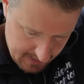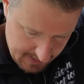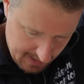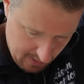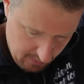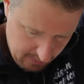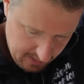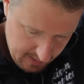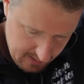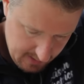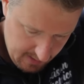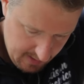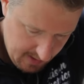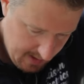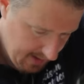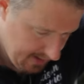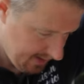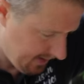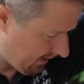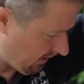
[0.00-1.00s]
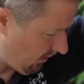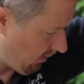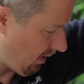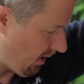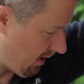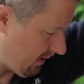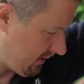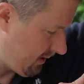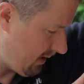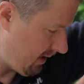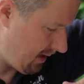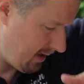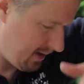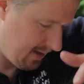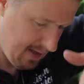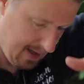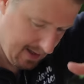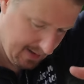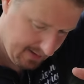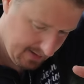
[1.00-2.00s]
Now we're going to do the internal RCD
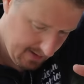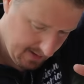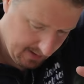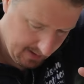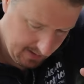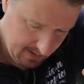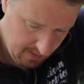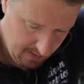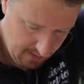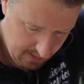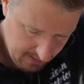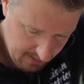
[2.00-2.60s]
testing and